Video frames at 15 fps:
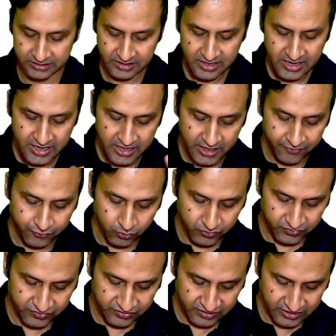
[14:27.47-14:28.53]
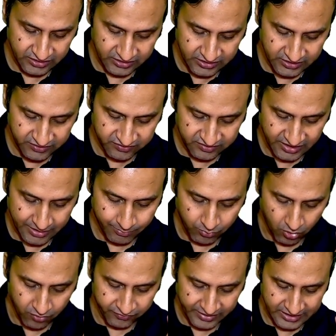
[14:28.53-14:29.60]
if you see these type of
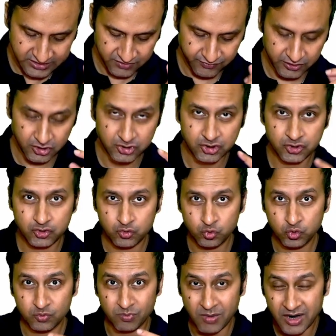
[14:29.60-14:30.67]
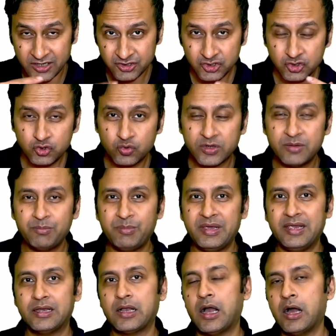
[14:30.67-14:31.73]
calcifications whose margins you can make
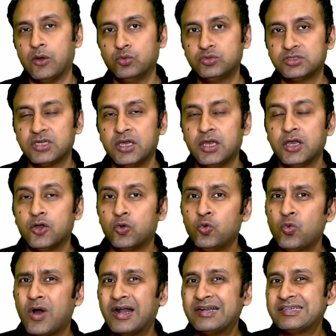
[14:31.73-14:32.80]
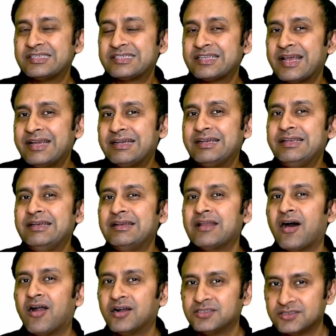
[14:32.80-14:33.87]
out, who are slightly
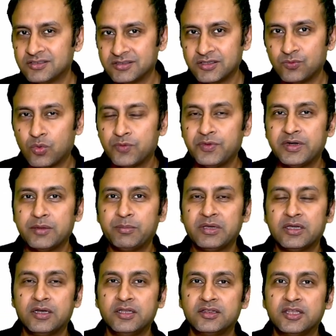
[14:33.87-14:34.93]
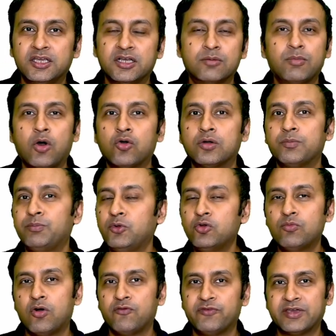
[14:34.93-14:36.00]
larger than what we typically think about
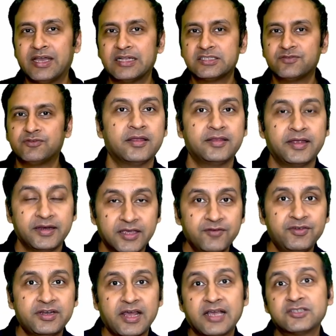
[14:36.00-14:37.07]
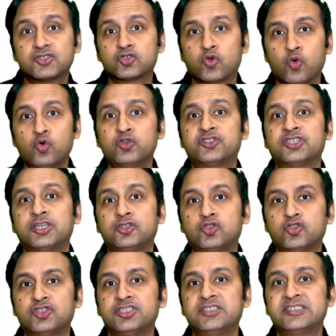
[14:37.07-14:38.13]
pleomorphic calcification, then give it as coarse
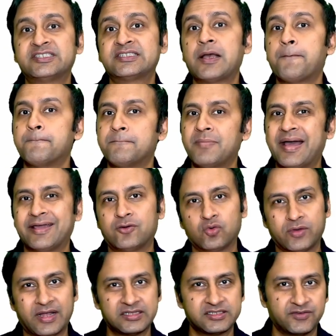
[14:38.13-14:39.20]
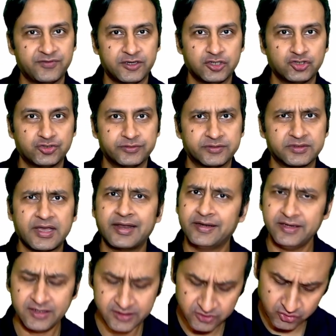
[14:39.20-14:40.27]
heterogeneous microcalcifications. And
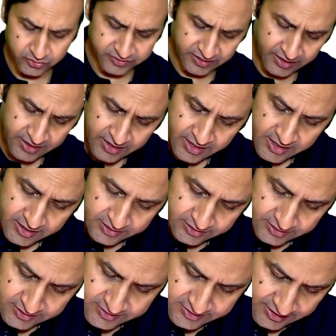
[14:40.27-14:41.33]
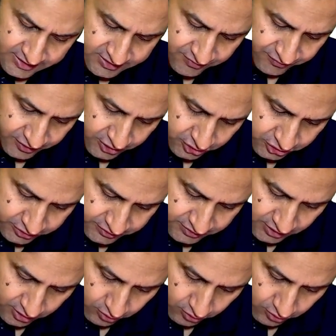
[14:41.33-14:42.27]
needless to say, these calcifications are